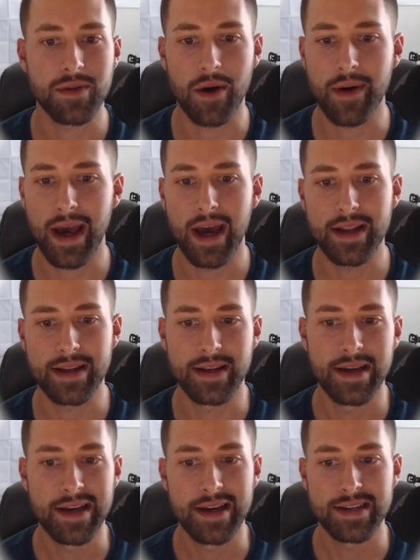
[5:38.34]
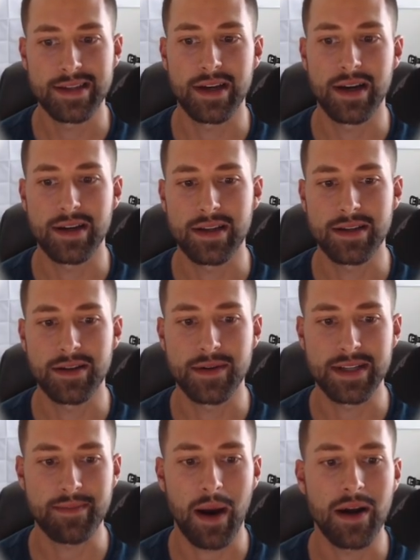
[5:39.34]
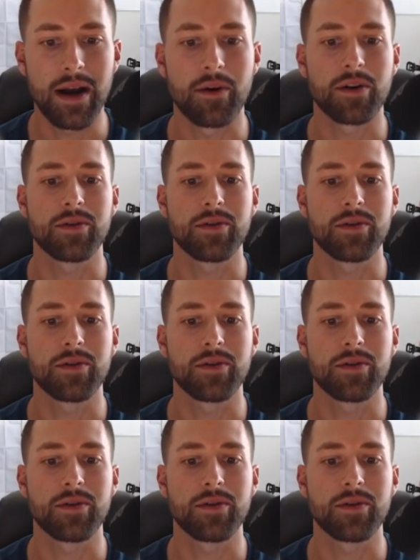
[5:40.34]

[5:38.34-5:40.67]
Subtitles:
go ahead and to inspire our